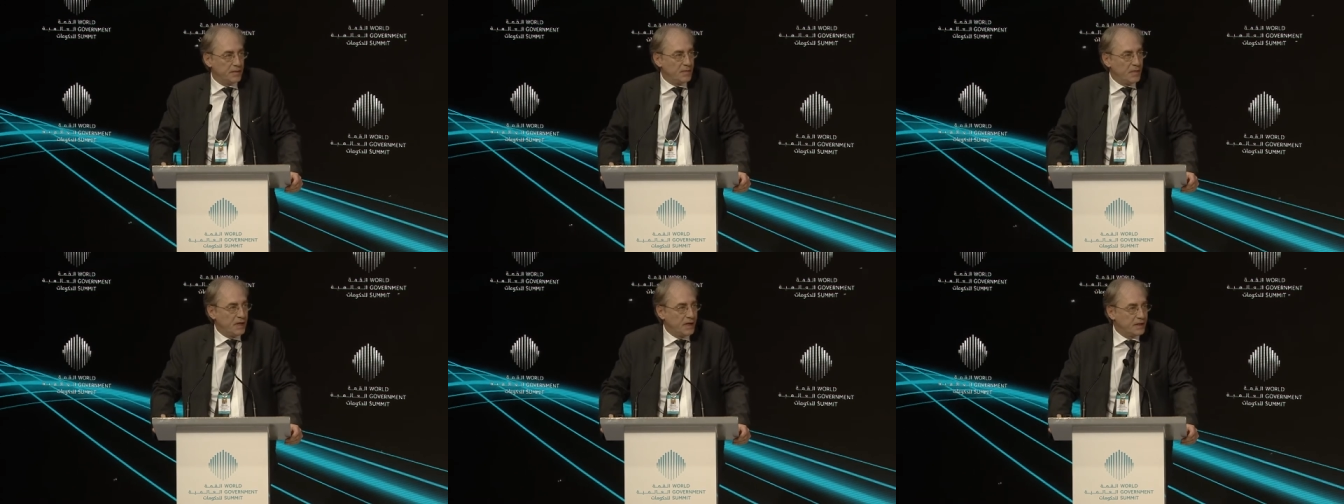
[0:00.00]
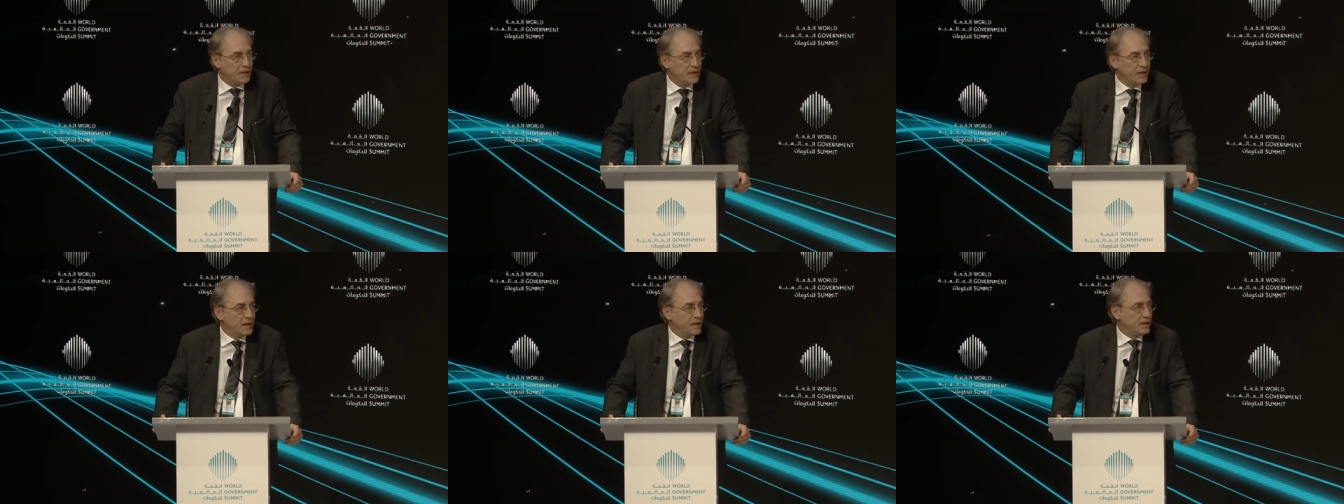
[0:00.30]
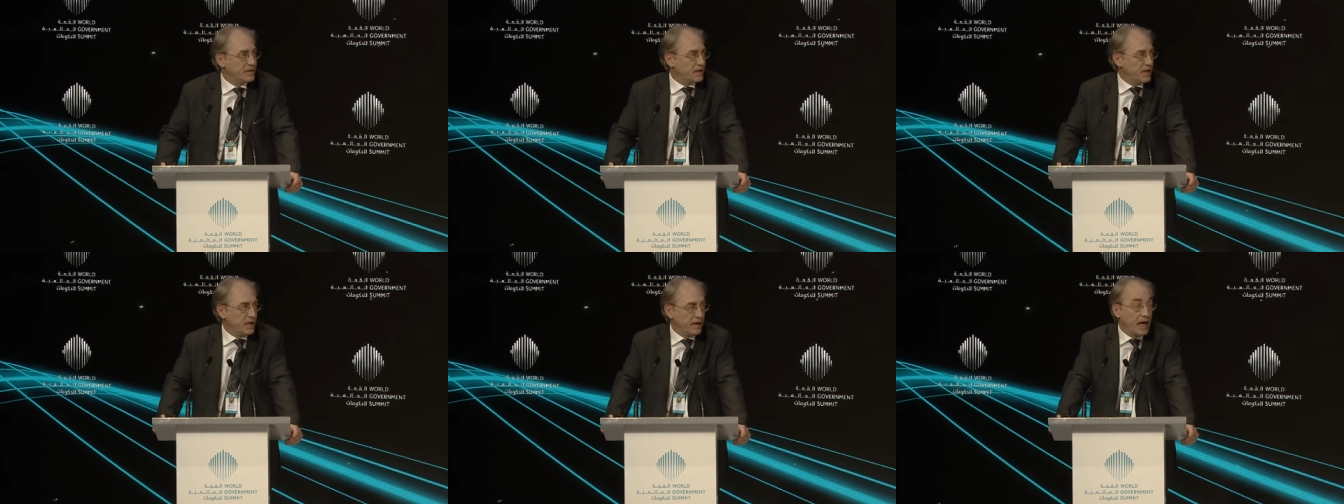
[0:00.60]
but
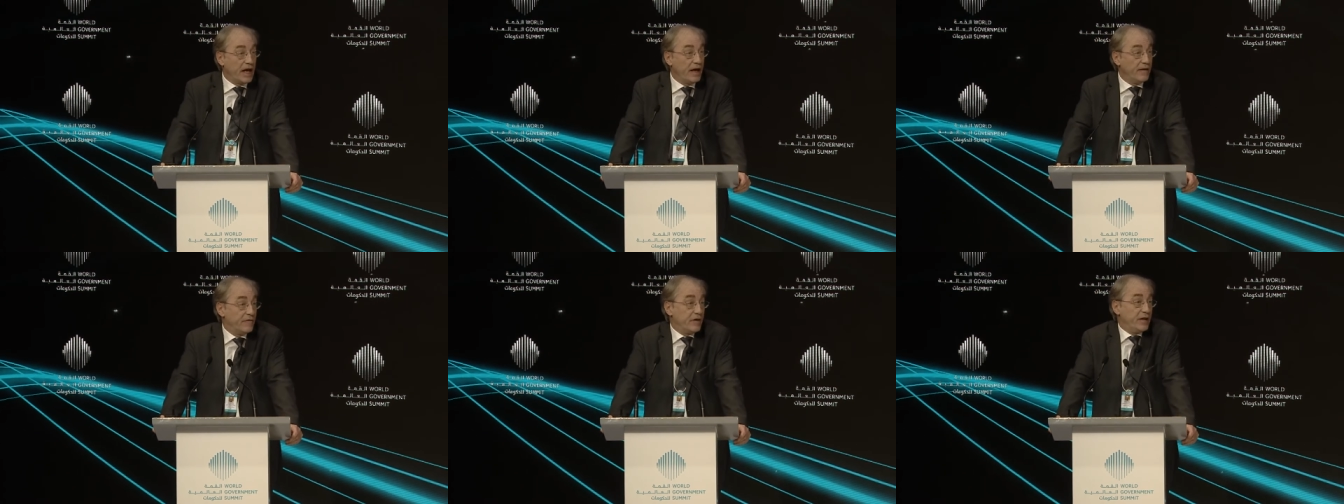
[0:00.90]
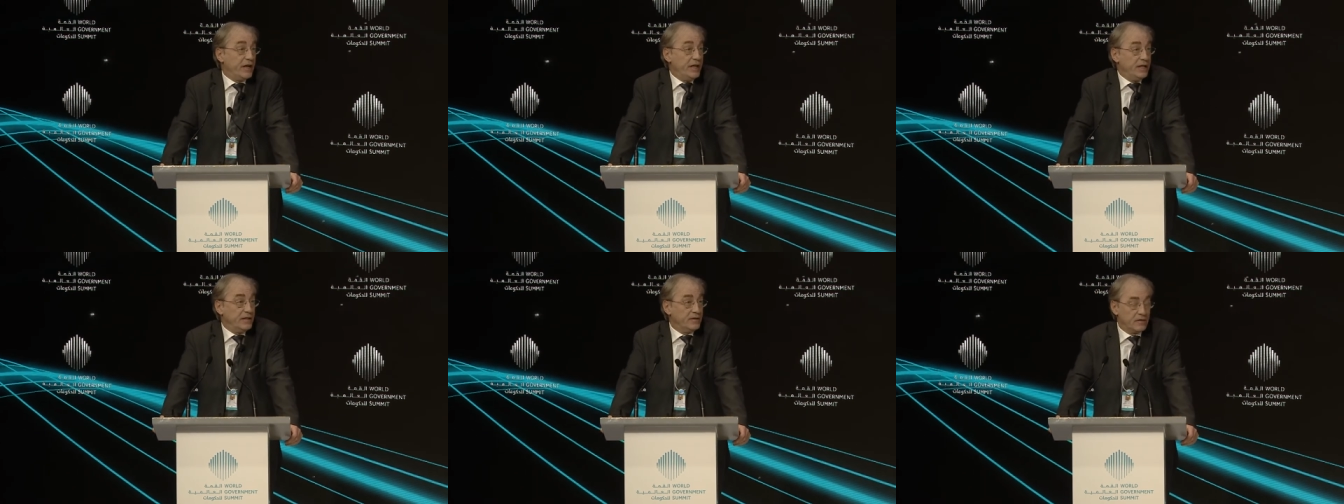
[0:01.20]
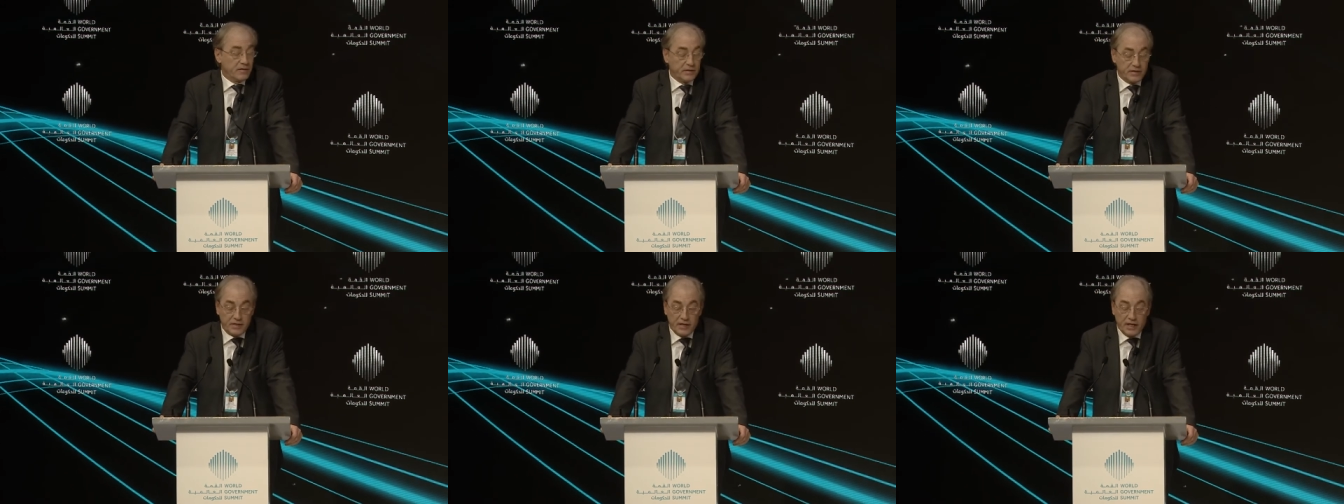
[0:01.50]
as every
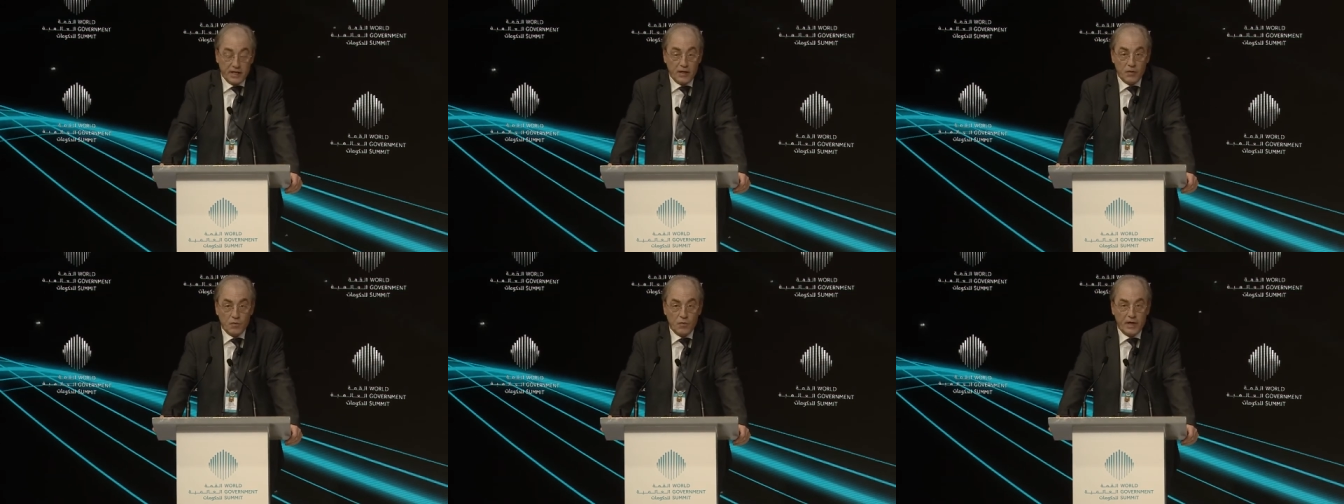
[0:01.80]
industry,